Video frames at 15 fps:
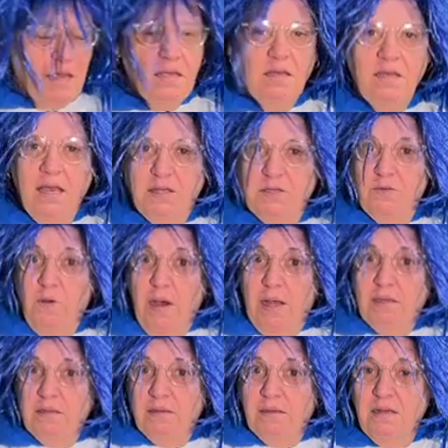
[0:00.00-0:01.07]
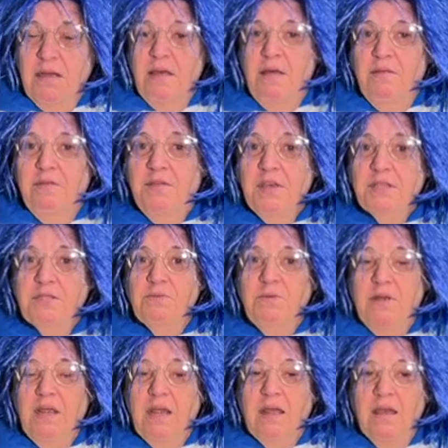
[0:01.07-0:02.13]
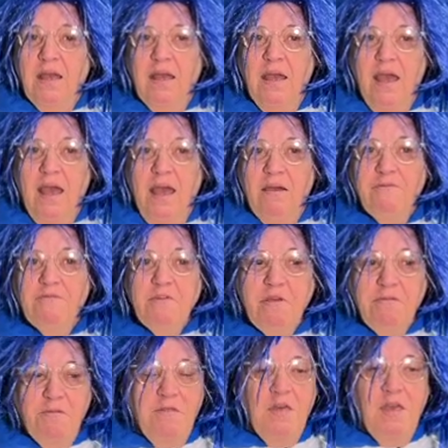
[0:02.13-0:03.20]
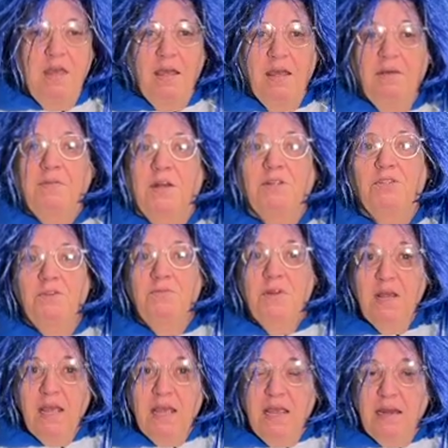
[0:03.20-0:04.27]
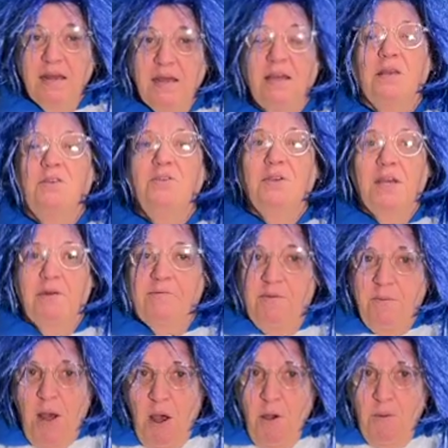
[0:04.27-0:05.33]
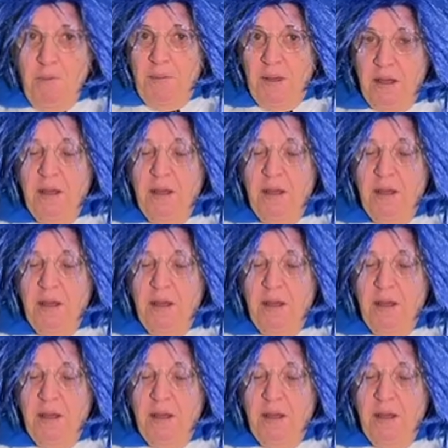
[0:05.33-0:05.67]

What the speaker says: Guess what? This week, everything that you need, you get from home.